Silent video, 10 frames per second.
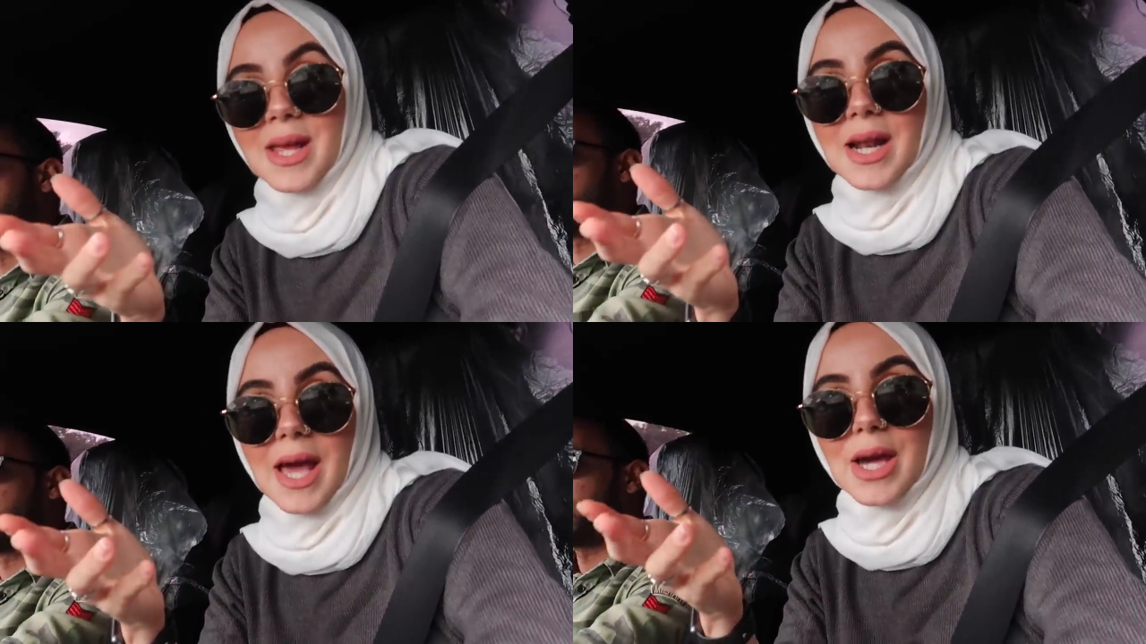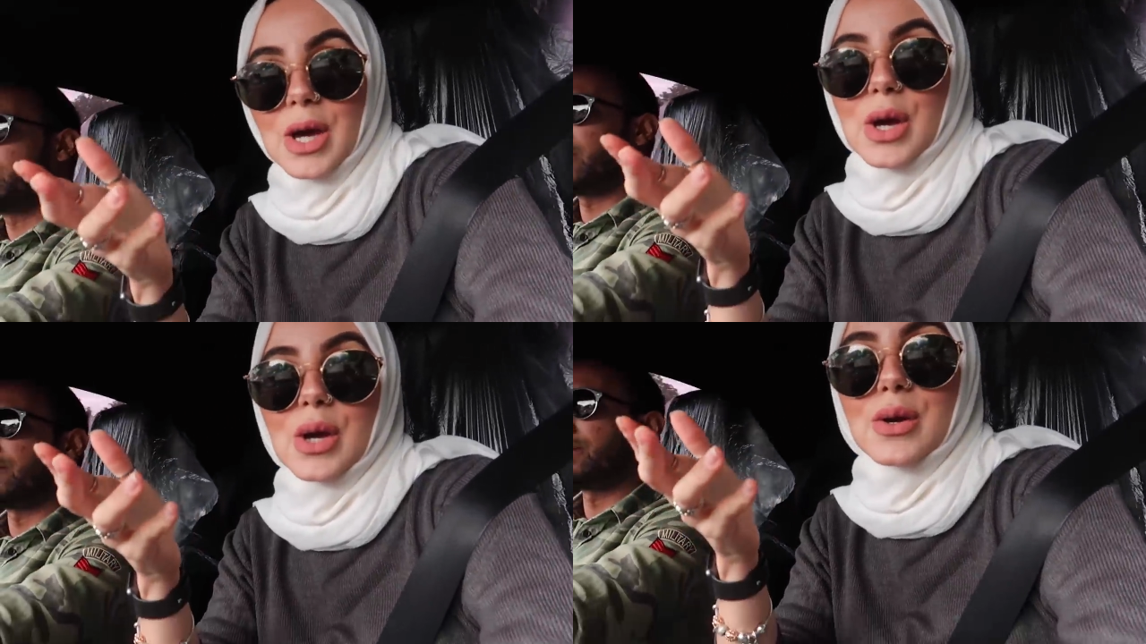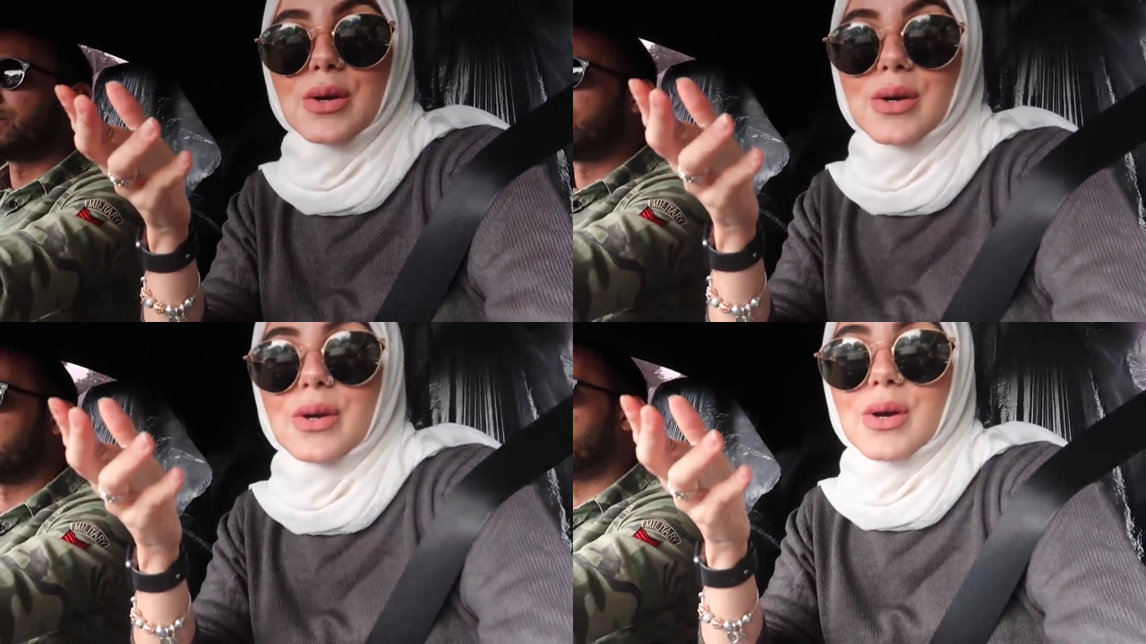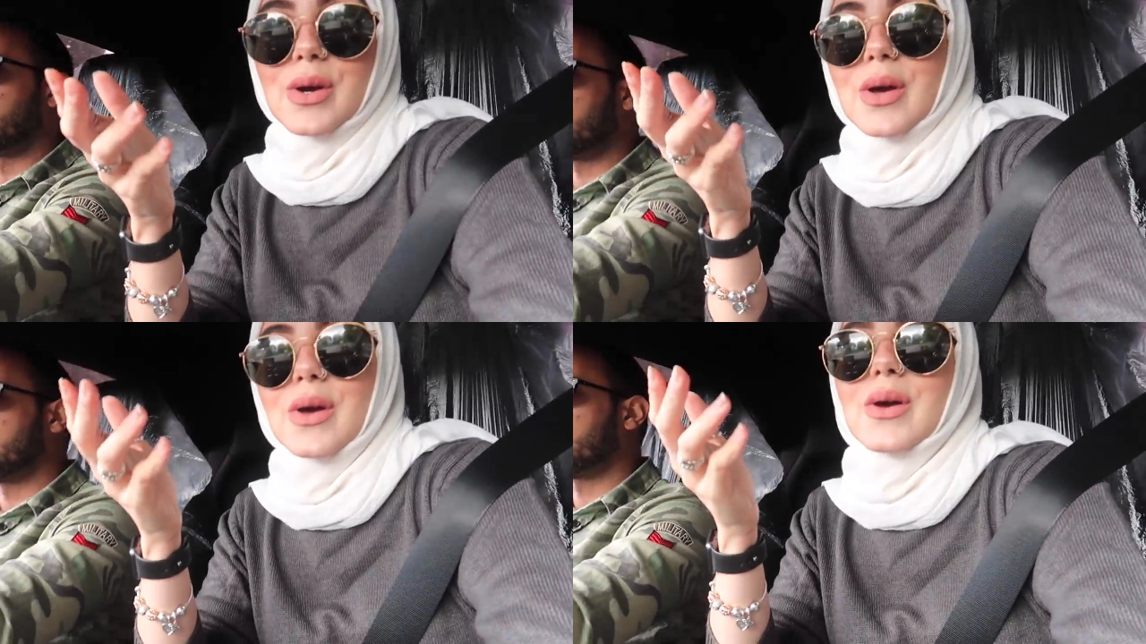It was like a bit of a
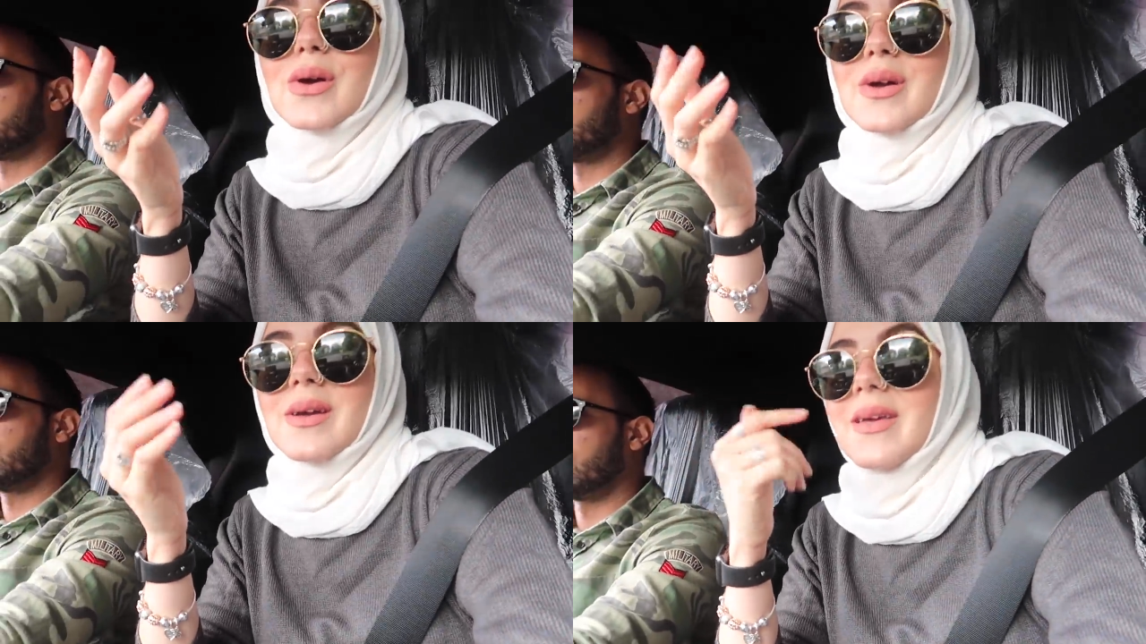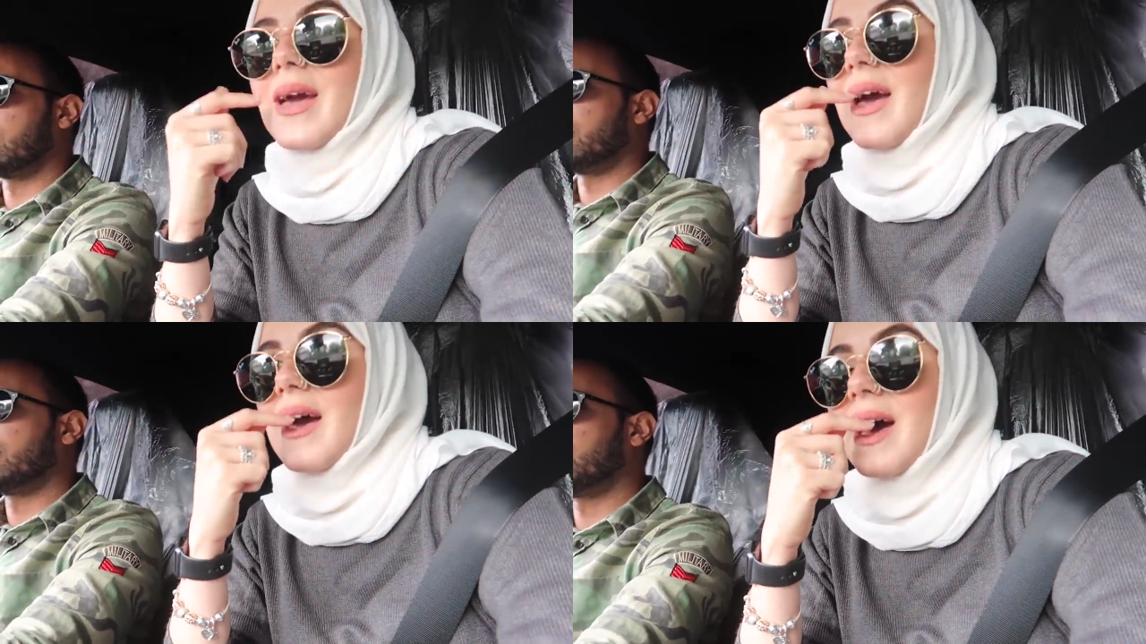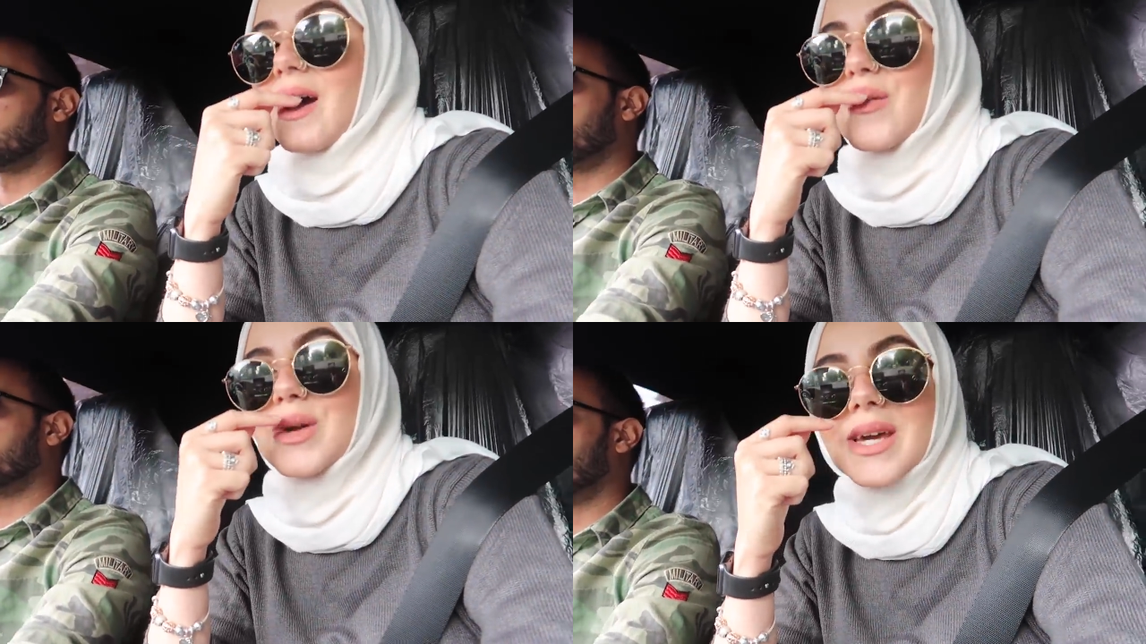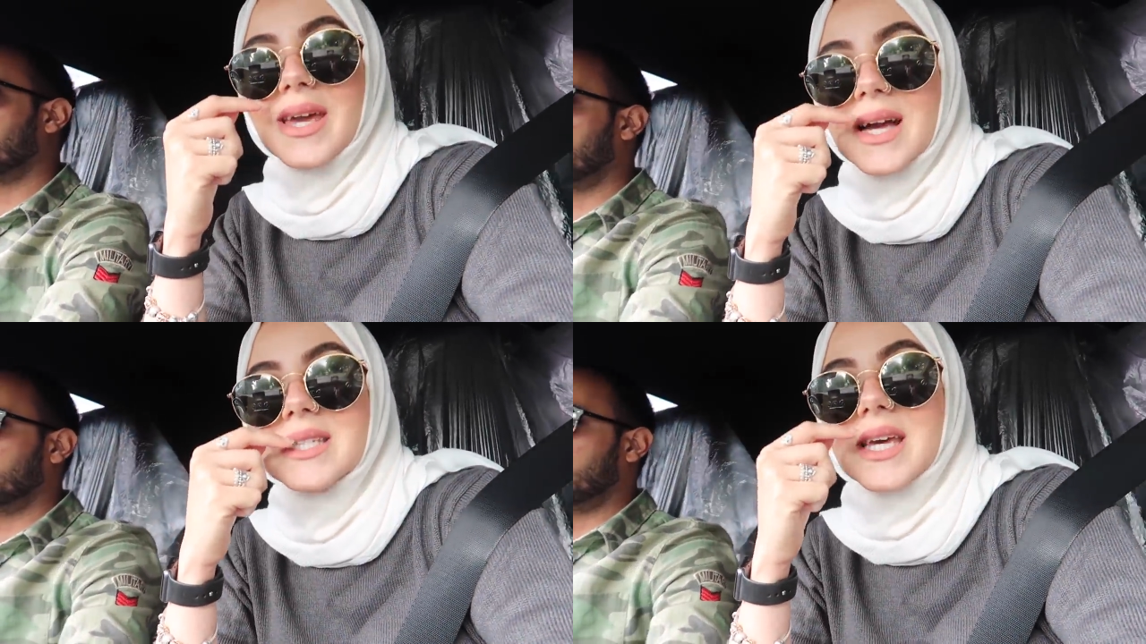useless uh, yeah, we
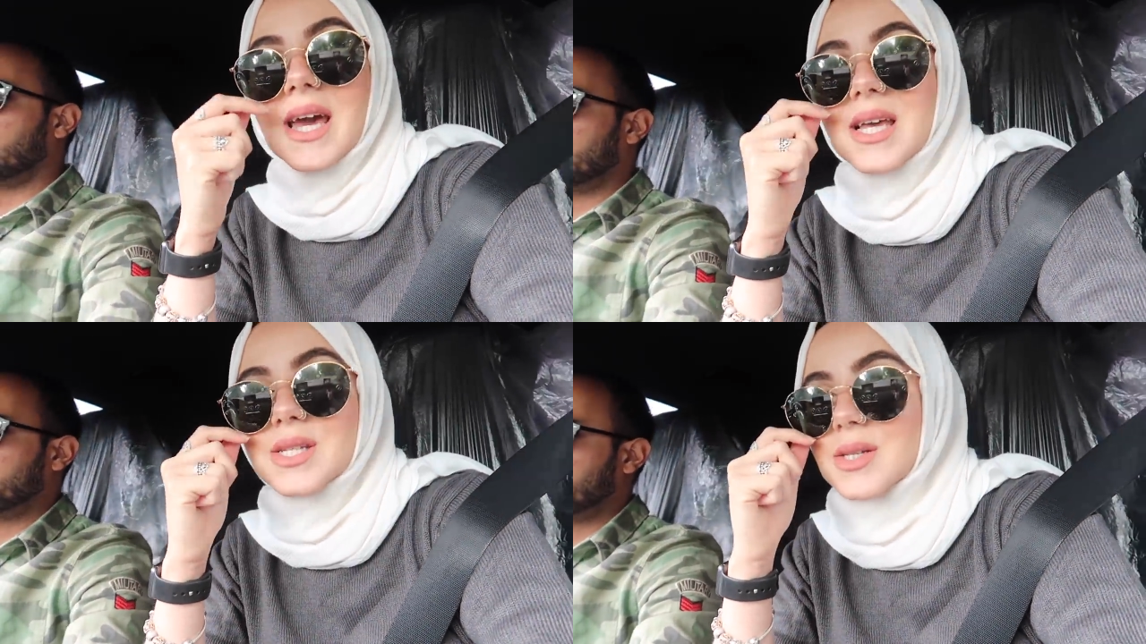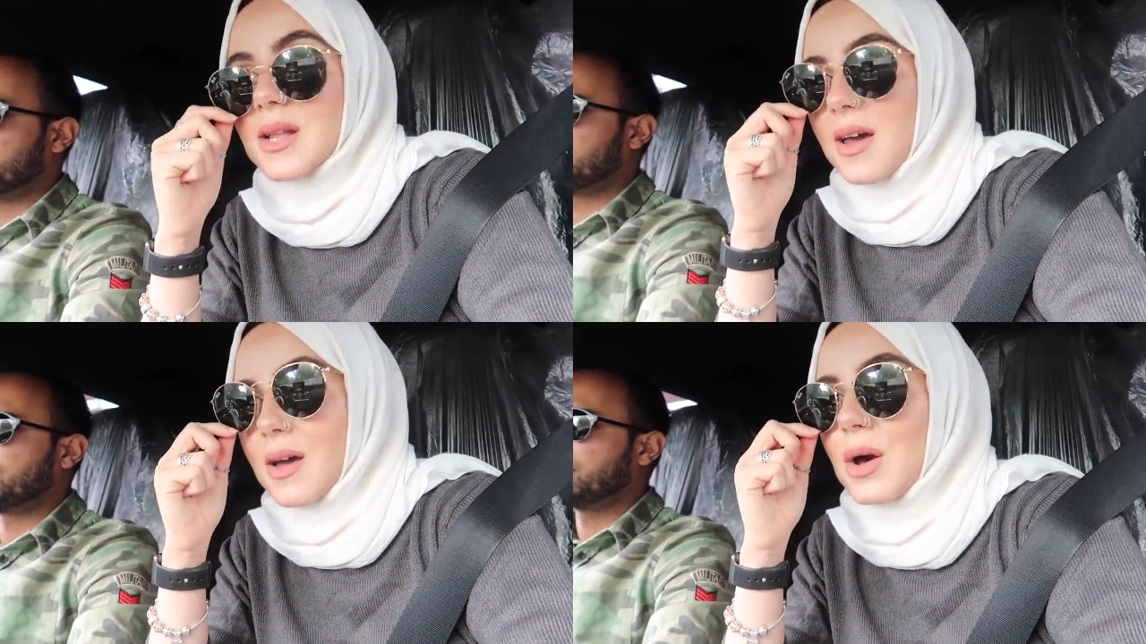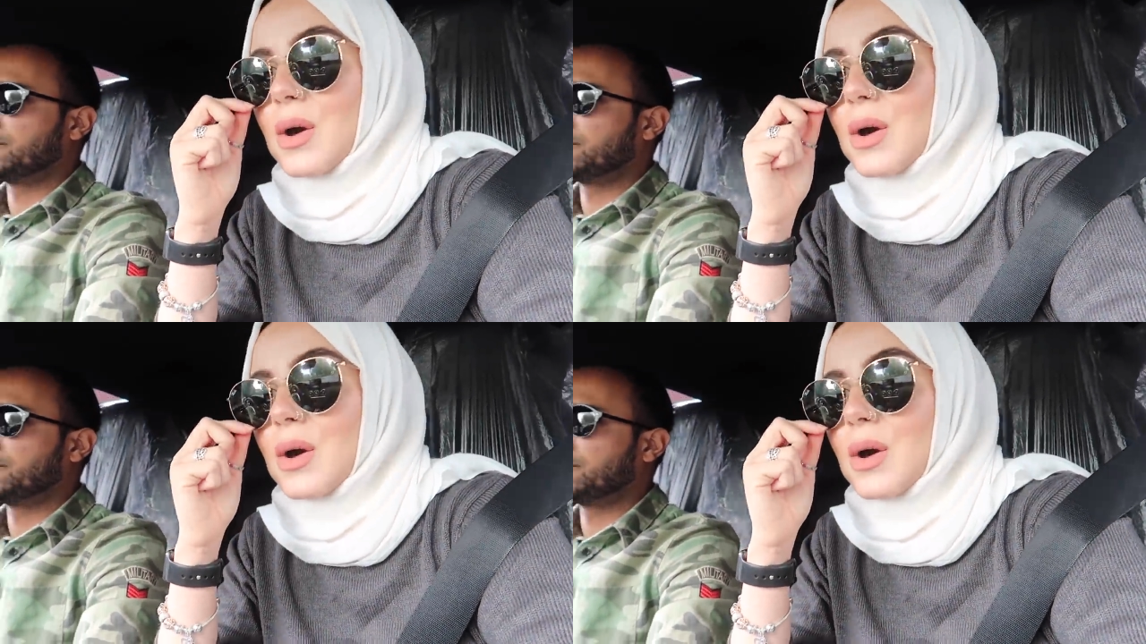didn't get thing. it because I was like,